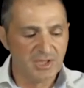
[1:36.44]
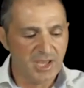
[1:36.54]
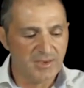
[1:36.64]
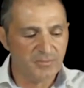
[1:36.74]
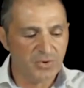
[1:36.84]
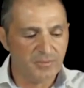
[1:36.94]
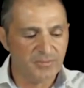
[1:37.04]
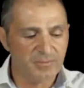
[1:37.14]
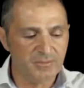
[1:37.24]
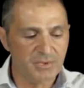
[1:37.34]
and pop
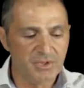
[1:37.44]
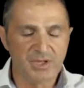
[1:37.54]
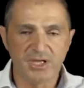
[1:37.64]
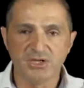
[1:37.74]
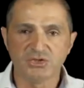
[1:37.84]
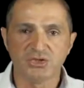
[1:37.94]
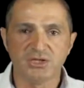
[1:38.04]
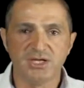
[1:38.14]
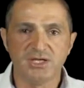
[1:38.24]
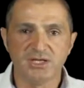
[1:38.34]
them into the
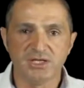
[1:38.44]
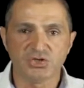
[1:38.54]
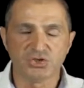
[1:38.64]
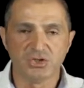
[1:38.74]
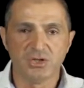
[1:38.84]
kidney dish.